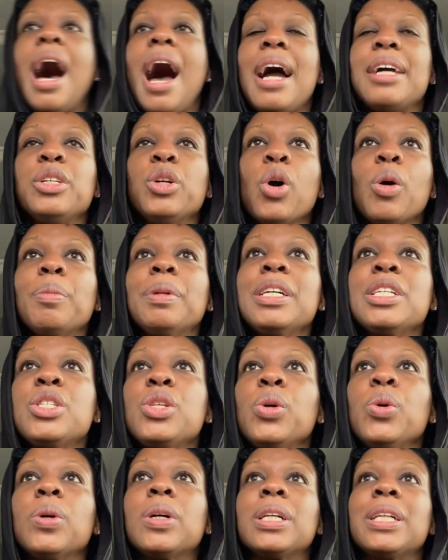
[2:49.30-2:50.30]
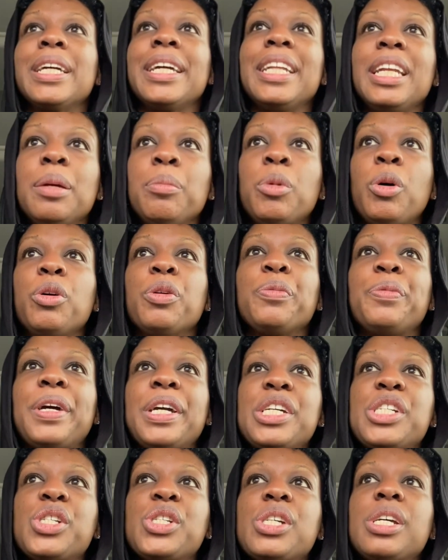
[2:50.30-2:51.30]
I normally do cleaning
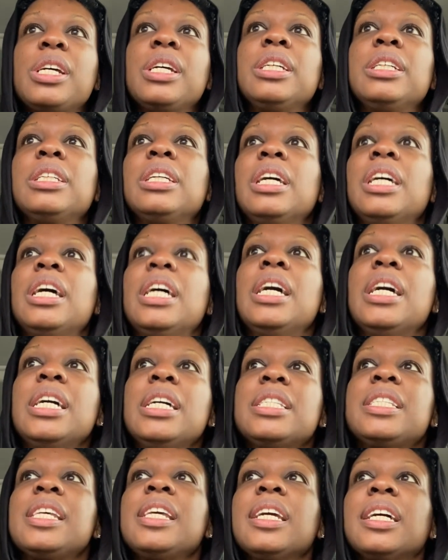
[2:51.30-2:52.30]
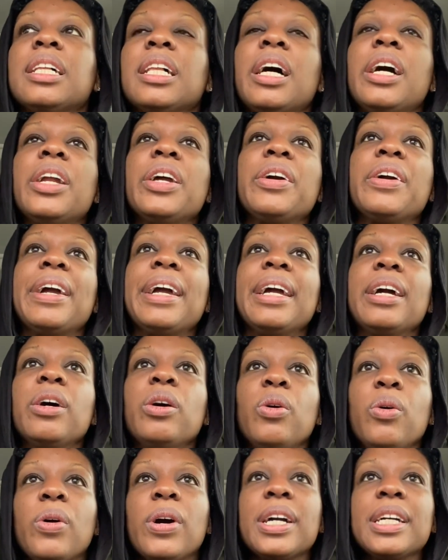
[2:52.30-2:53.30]
motivation,
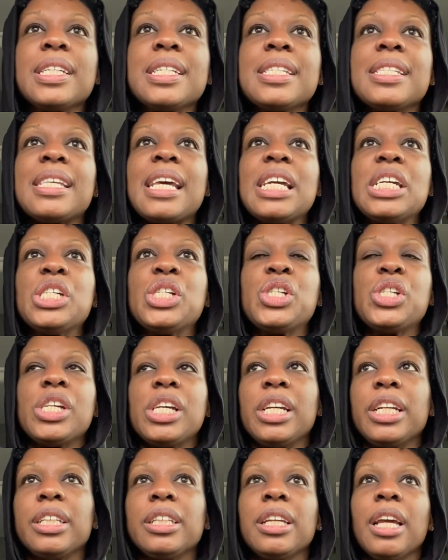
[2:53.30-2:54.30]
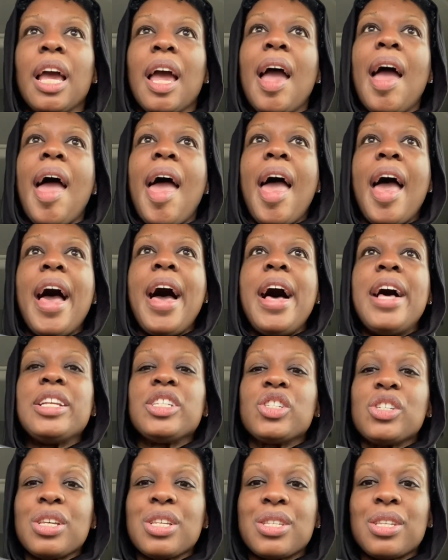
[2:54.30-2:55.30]
decluttering, organization, and
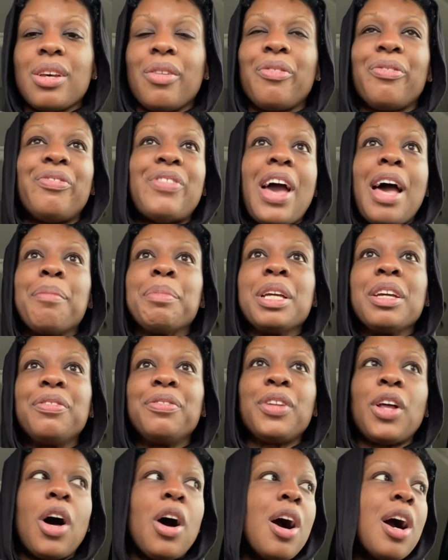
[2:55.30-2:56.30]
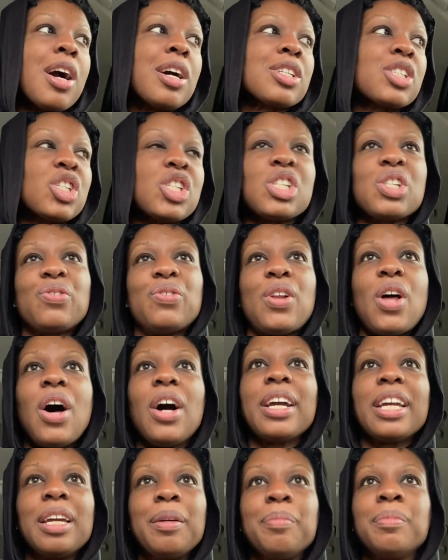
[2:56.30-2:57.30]
just family vlogs, just
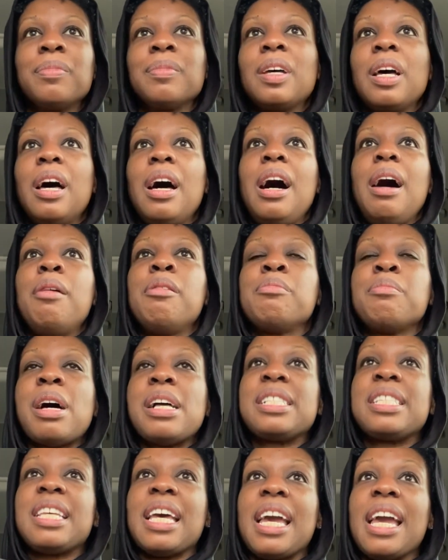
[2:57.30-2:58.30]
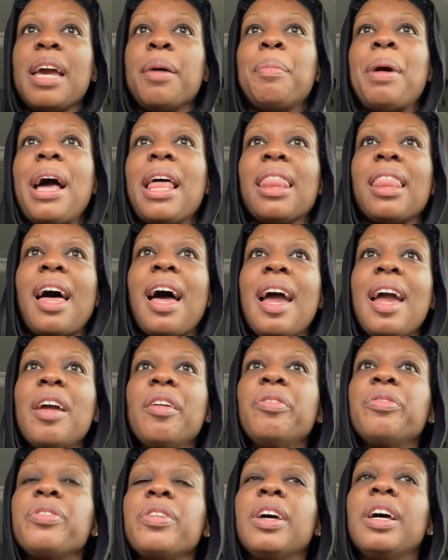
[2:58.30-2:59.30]
vlogging a day in my
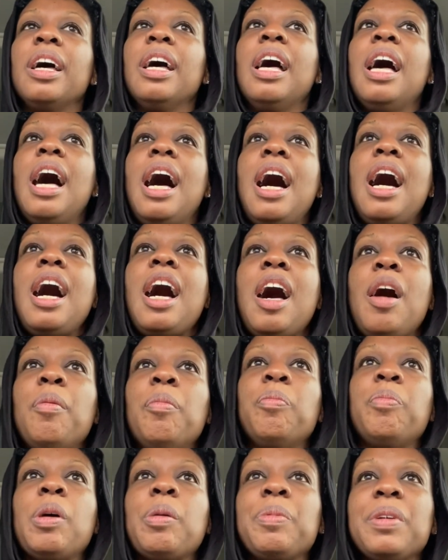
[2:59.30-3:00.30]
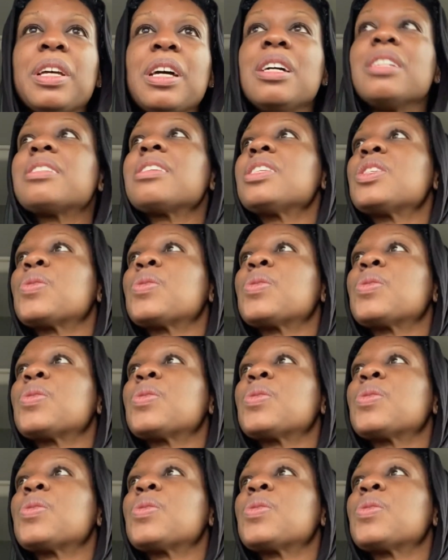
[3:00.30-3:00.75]
life. But because it's